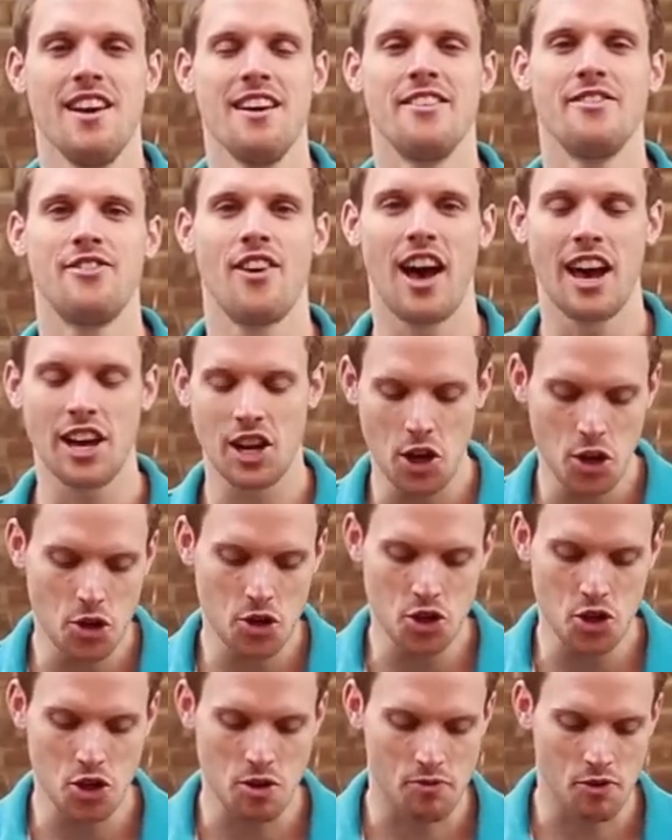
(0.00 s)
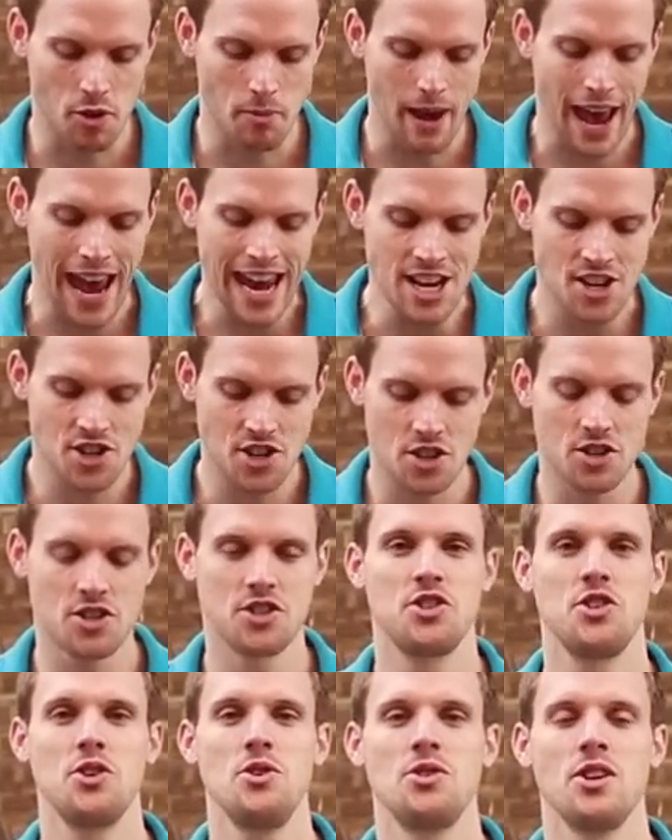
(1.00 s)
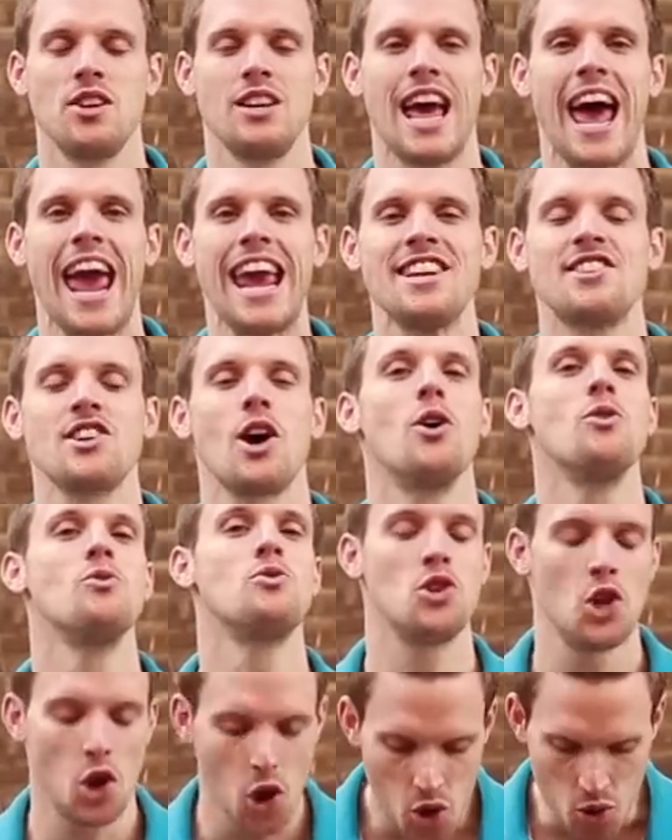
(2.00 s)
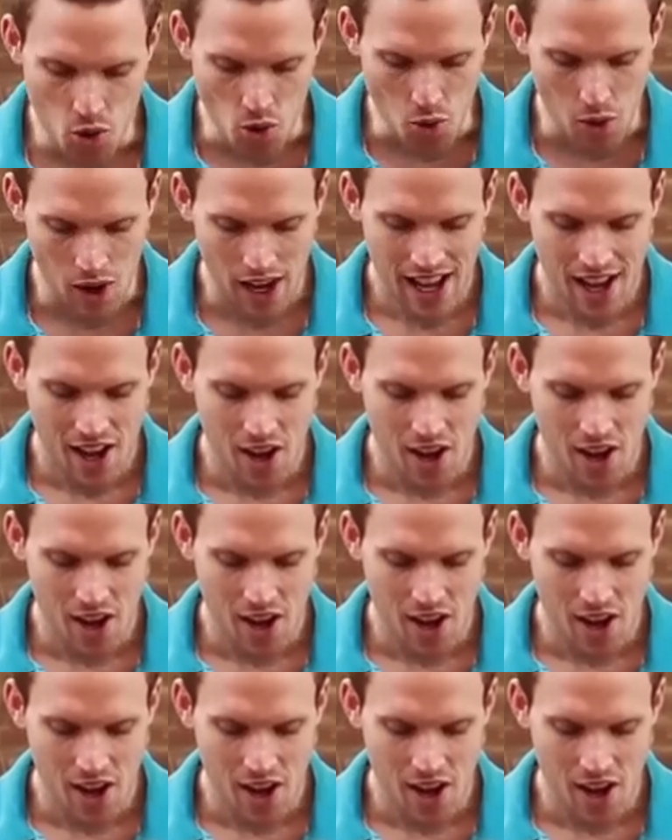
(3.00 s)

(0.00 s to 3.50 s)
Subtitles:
via YouTube from HSusan802,